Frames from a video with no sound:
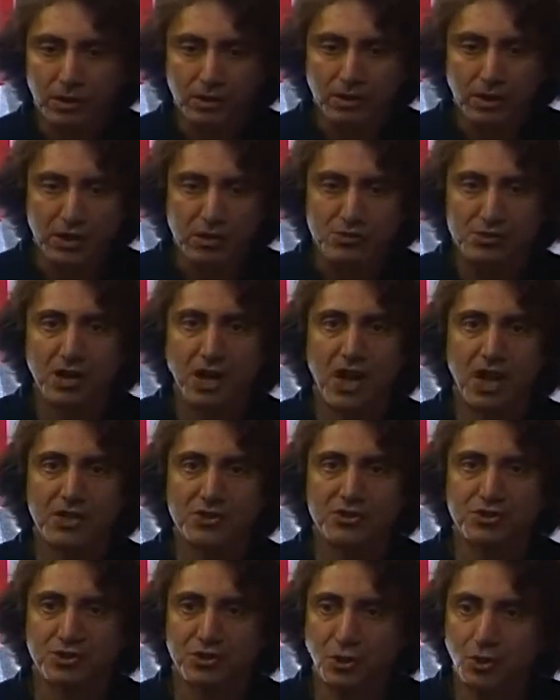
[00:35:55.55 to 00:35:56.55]
You know, they use
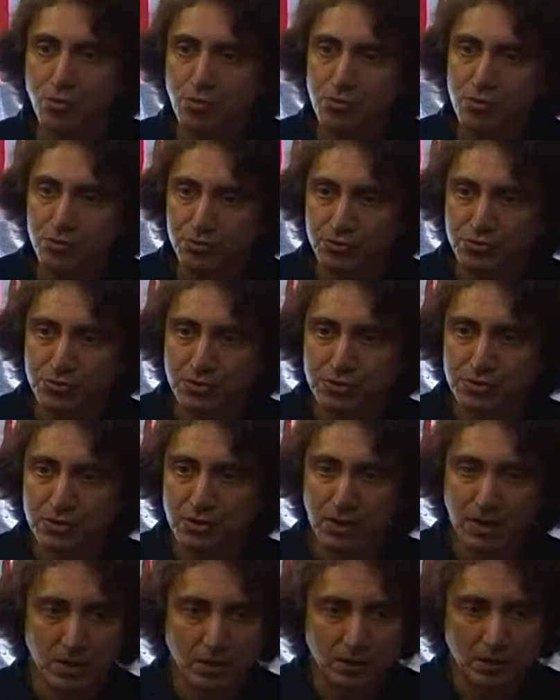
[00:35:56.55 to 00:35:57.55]
hot
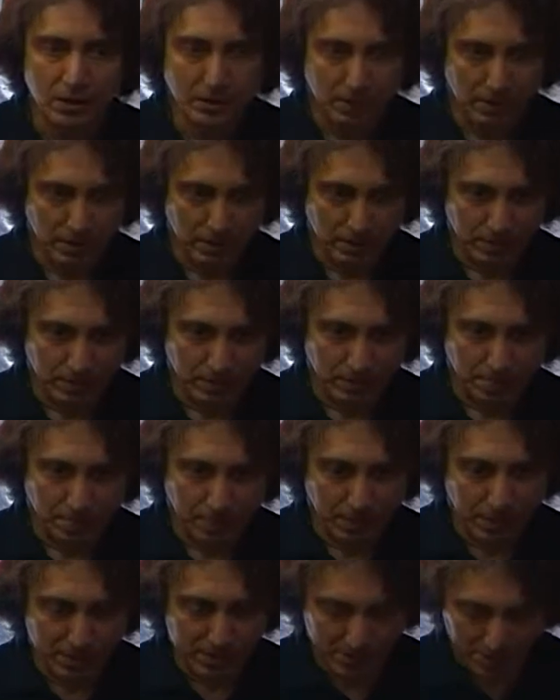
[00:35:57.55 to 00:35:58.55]
stones, mud
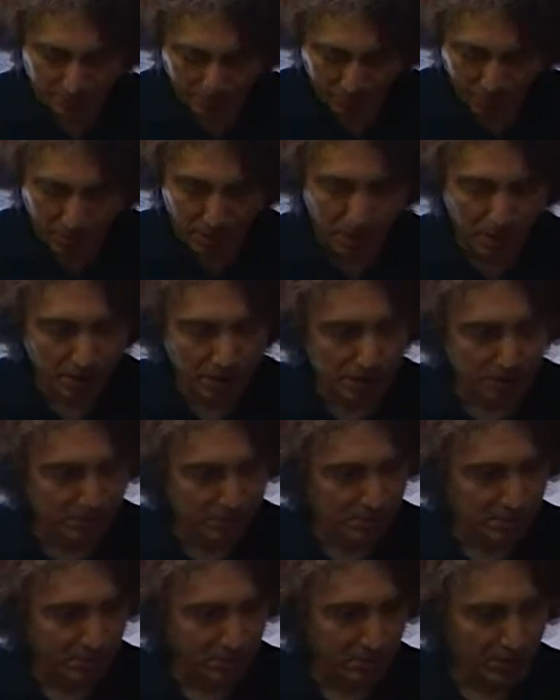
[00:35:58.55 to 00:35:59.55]
bath. There's the mud.
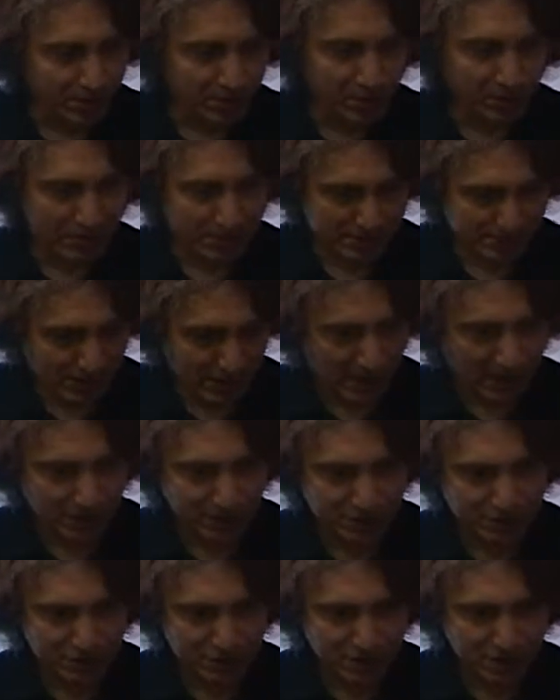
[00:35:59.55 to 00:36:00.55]
There's the
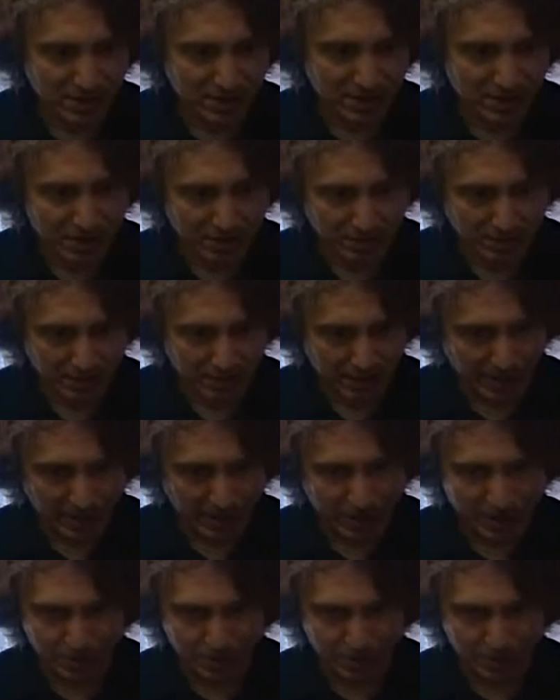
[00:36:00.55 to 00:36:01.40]
reflexology, uh,